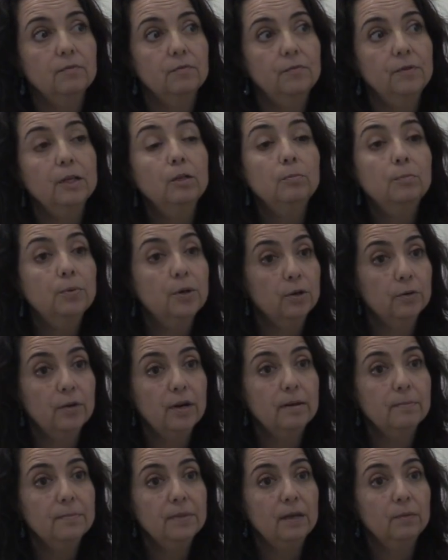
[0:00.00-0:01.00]
film
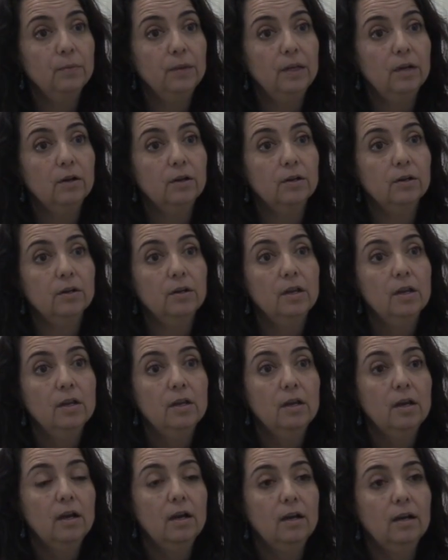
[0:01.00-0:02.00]
program that we are
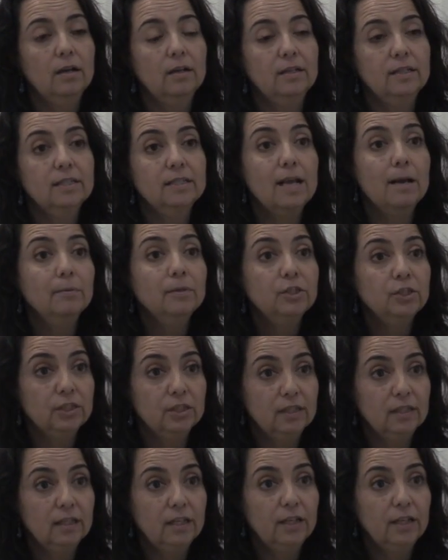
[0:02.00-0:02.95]
establishing